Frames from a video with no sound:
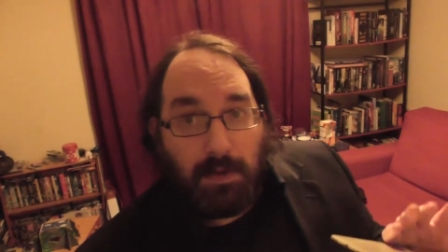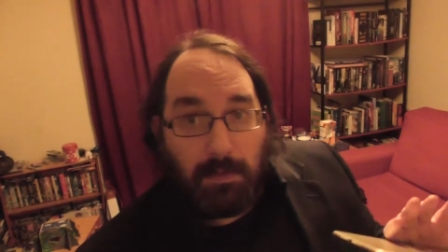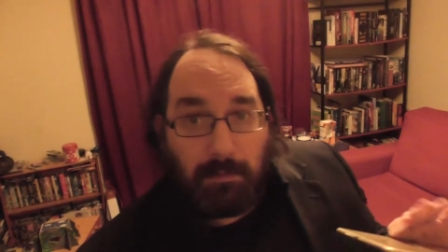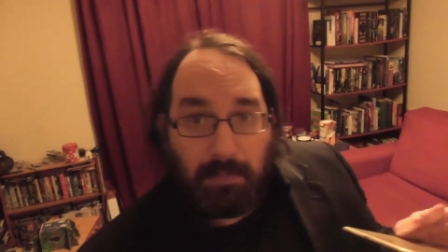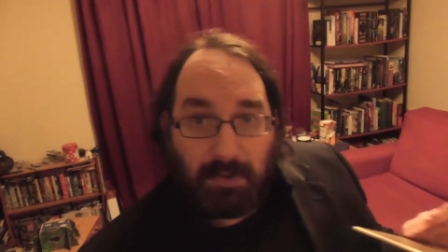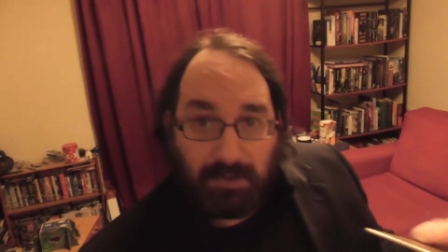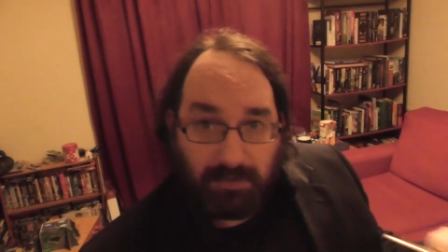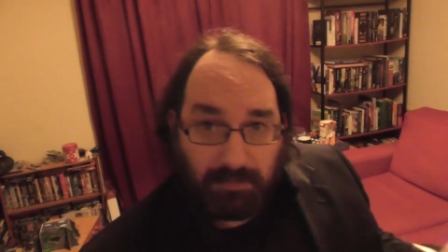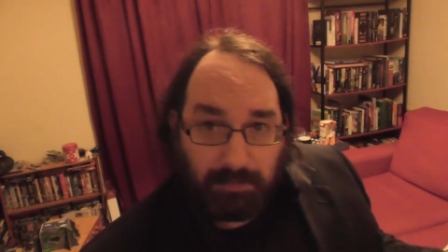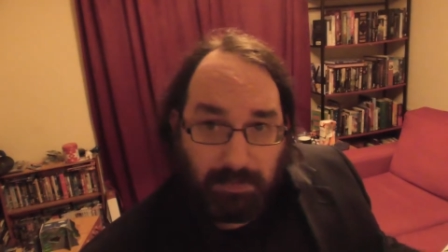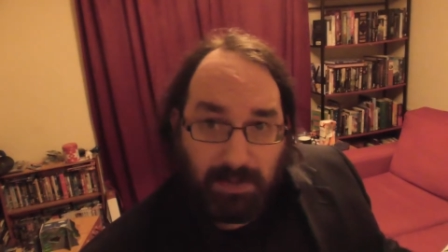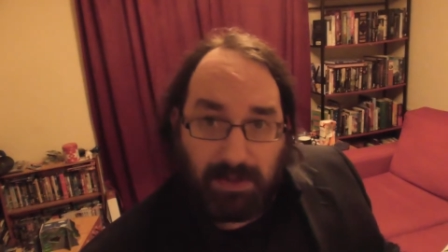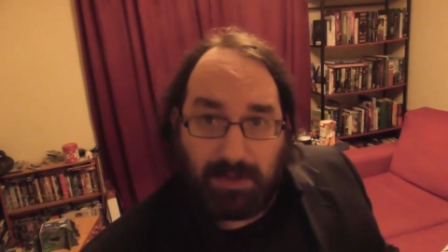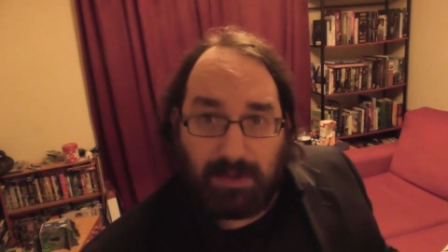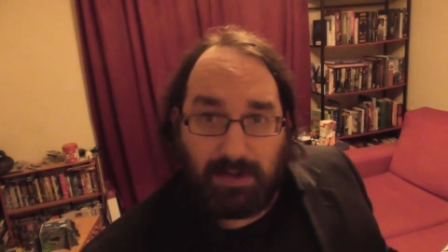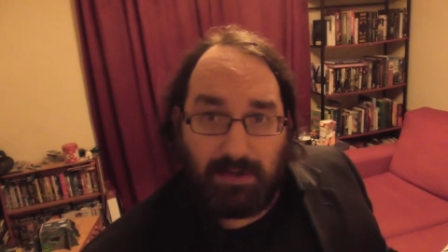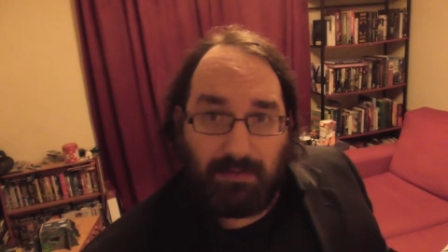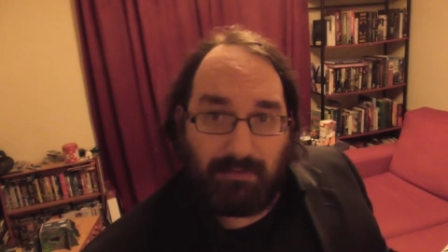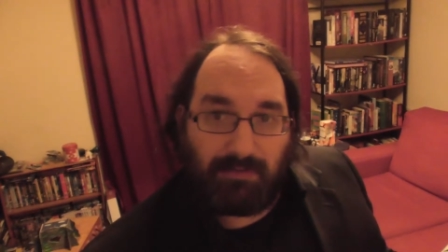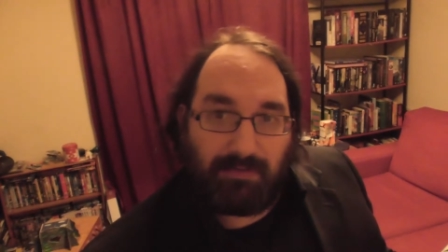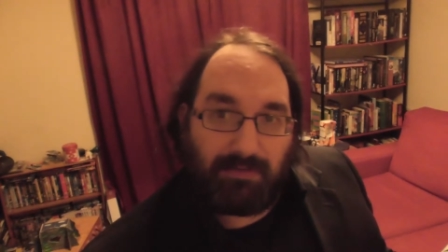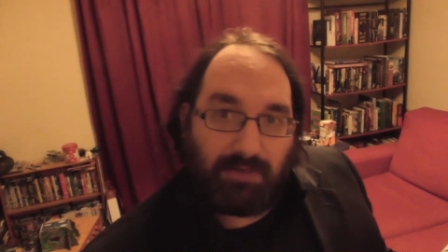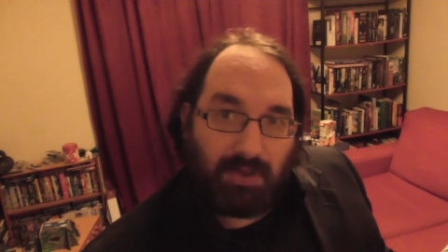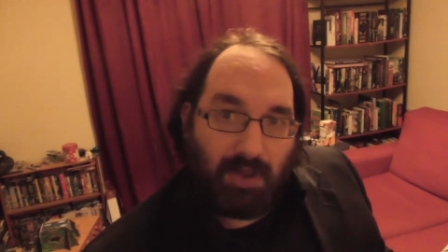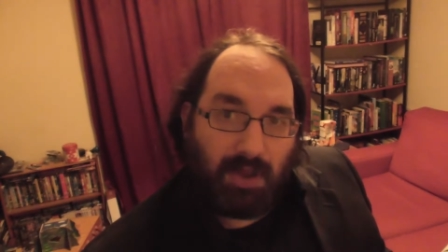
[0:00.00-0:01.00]
But speaking
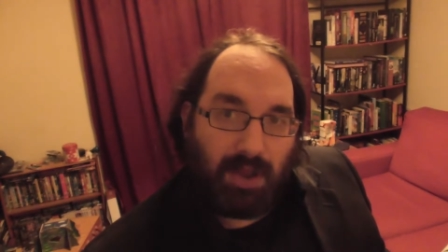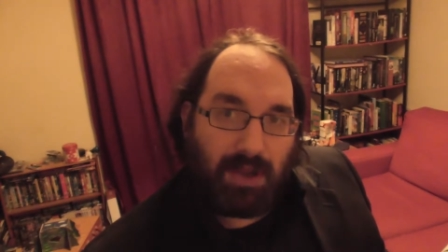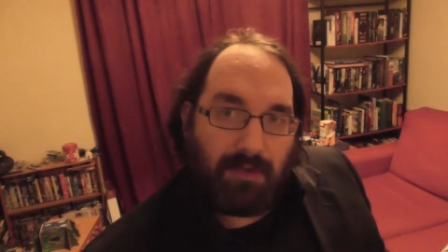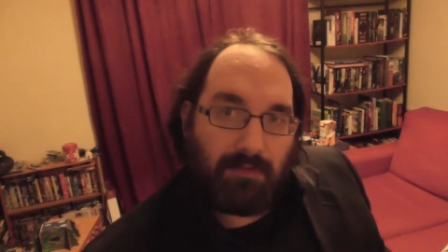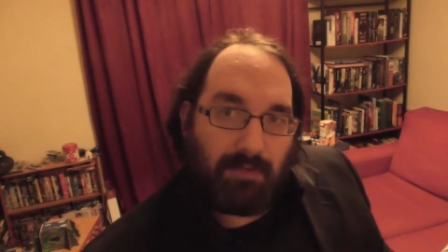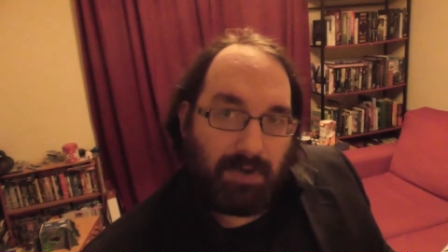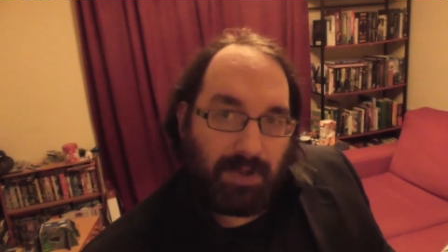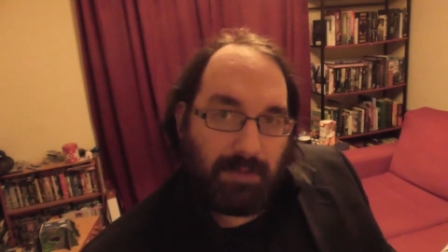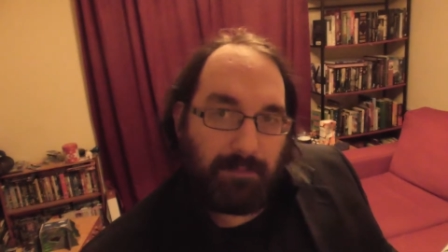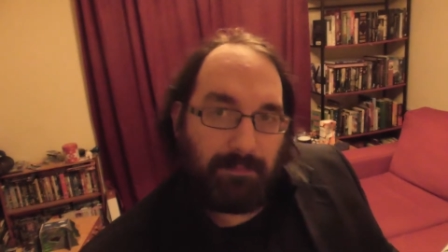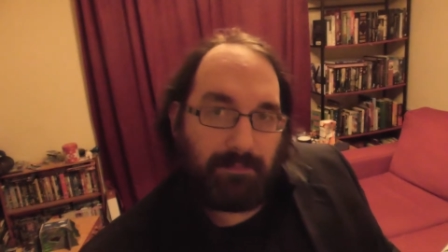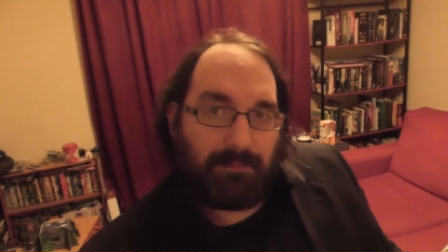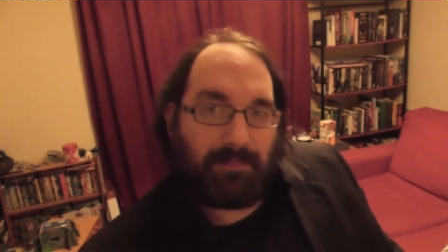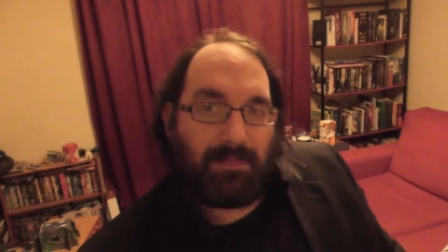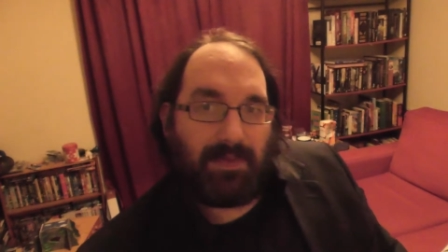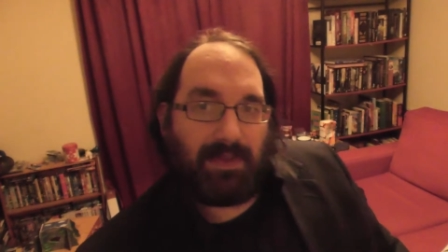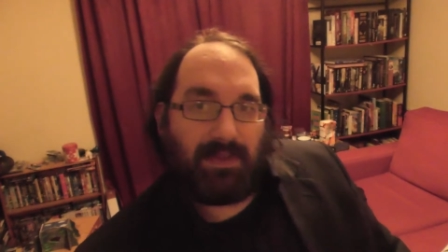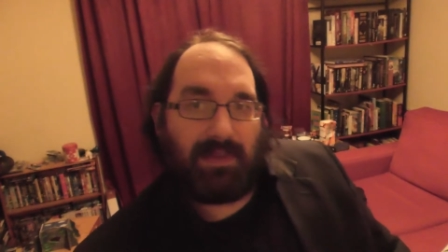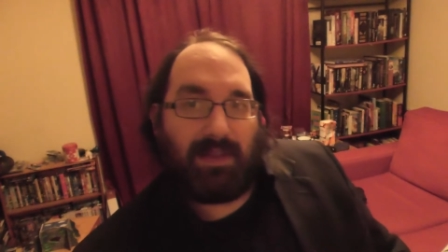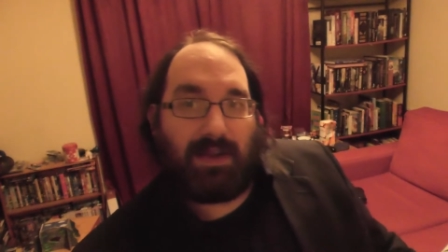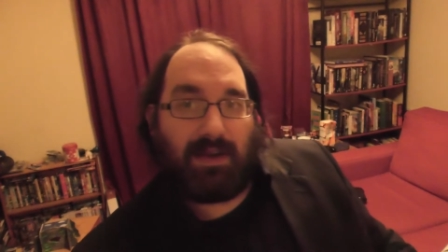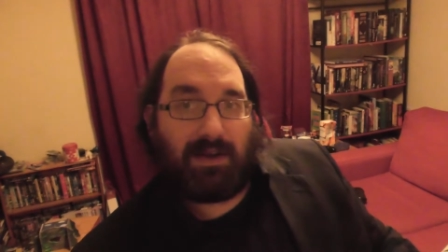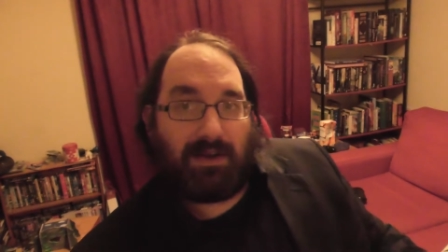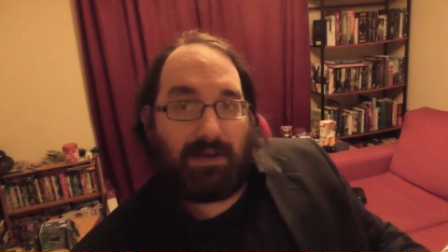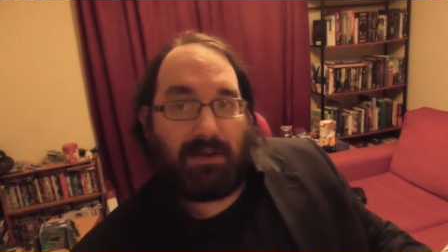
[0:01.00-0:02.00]
of Skyrim,
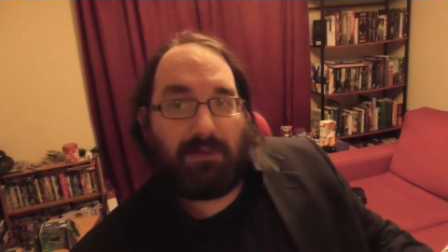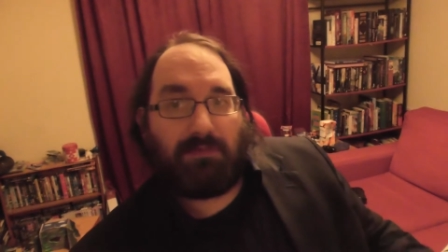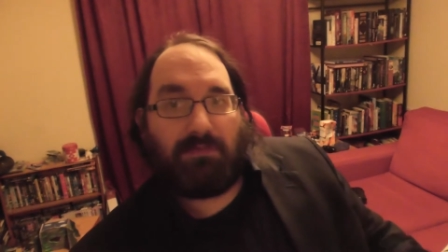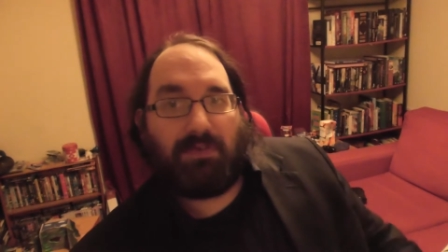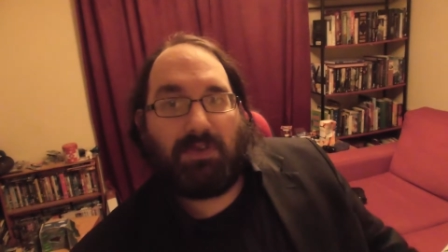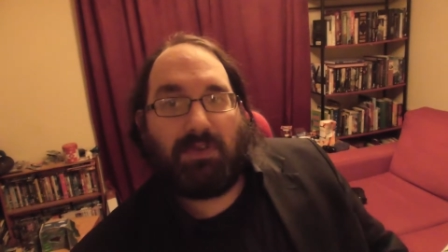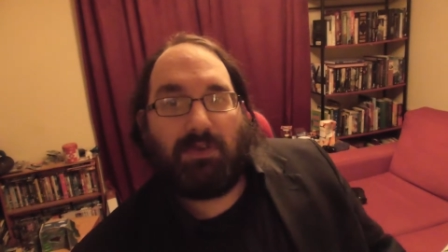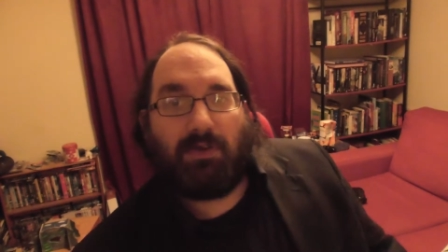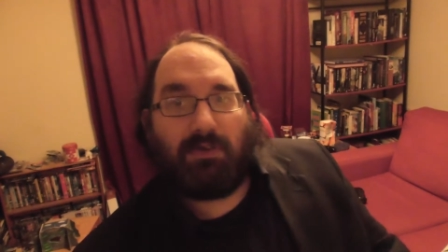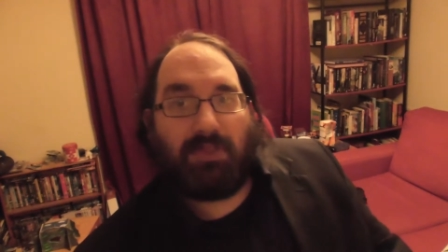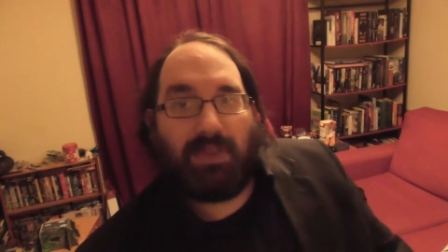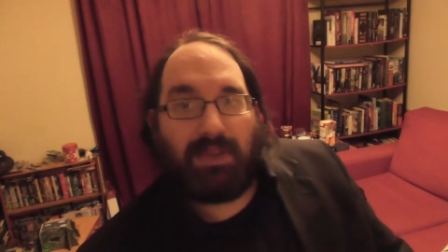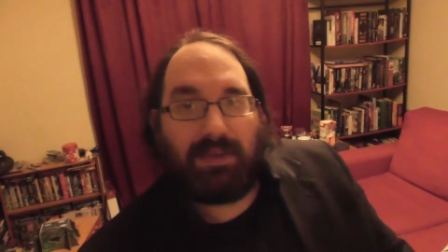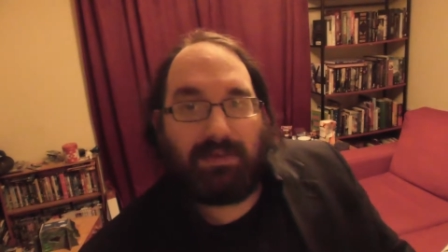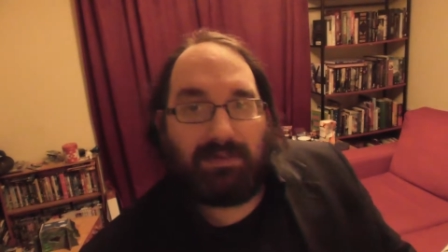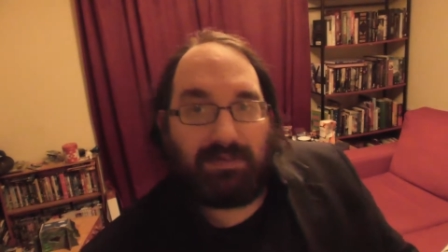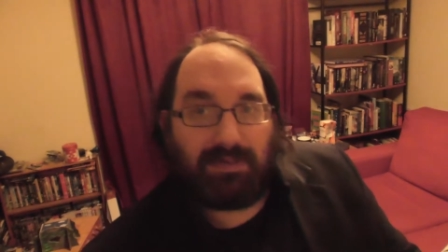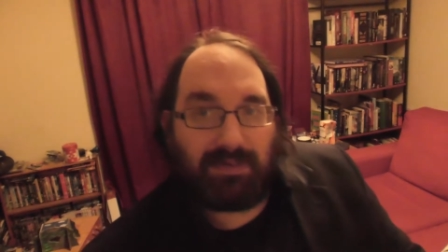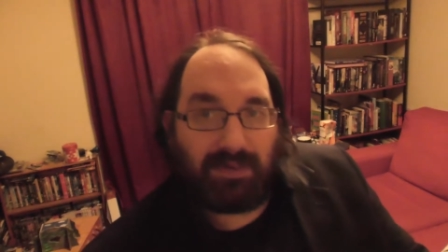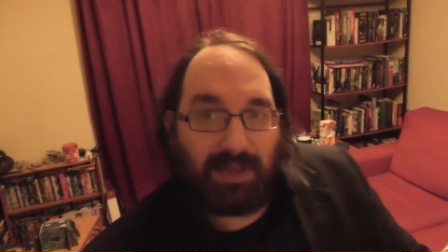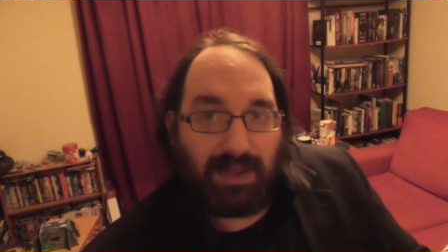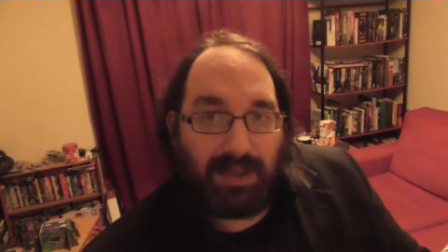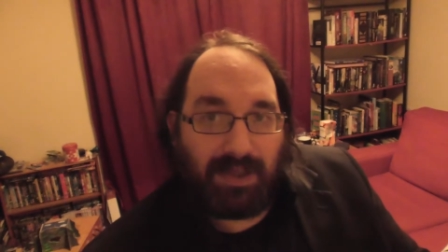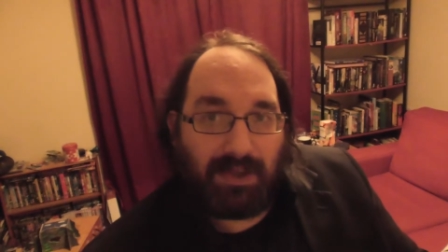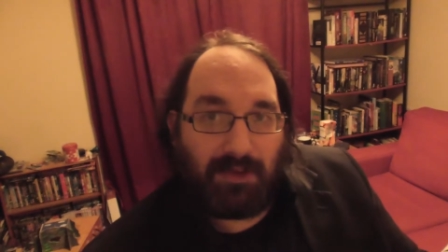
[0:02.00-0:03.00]
the last thing on this
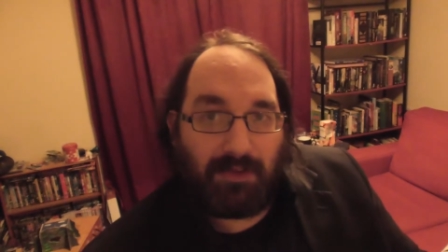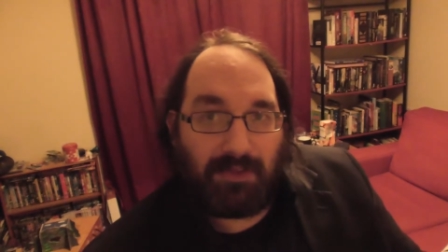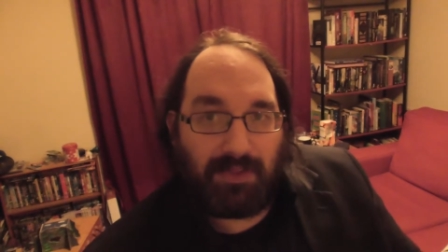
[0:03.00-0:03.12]
uh,